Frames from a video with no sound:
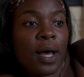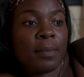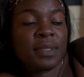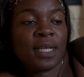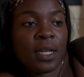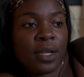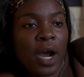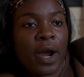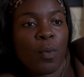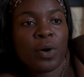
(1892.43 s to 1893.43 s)
I'm telling you,
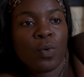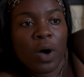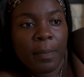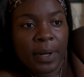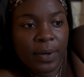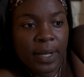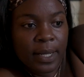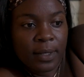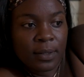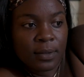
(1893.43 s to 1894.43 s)
alright, what do you want me to do
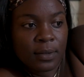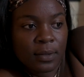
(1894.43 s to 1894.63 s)
then?